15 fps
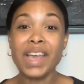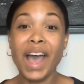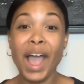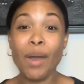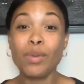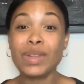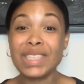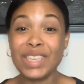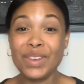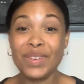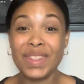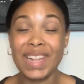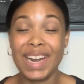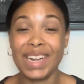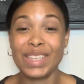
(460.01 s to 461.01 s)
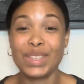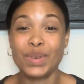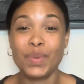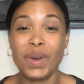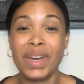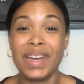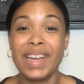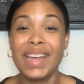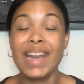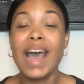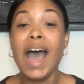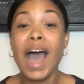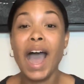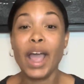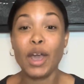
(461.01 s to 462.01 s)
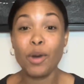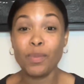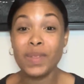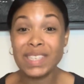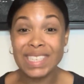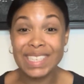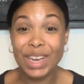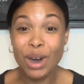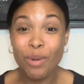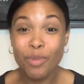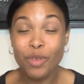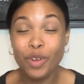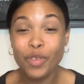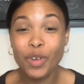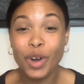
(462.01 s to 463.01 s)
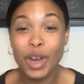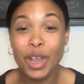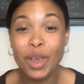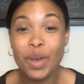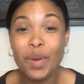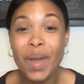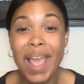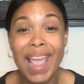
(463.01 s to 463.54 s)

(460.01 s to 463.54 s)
I will see you in the next one. I hope this is helpful for you,